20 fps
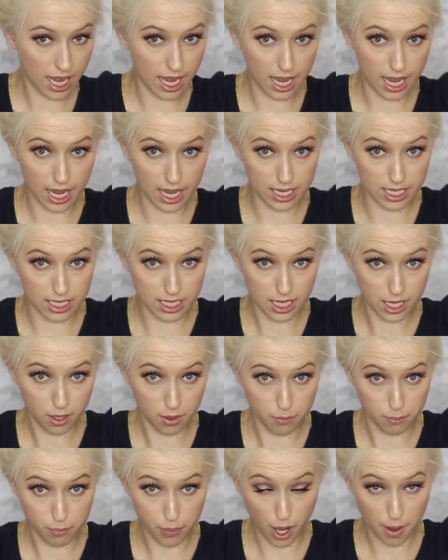and
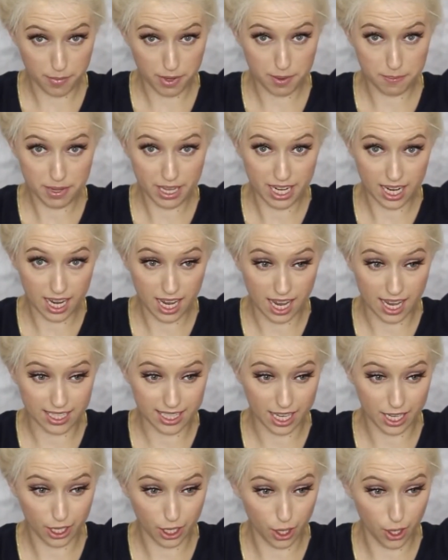bobby pin it as
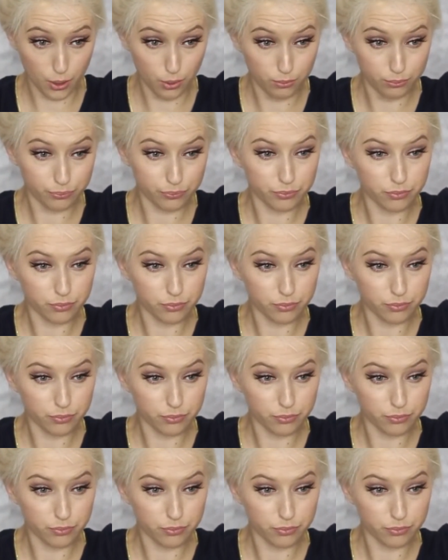I go.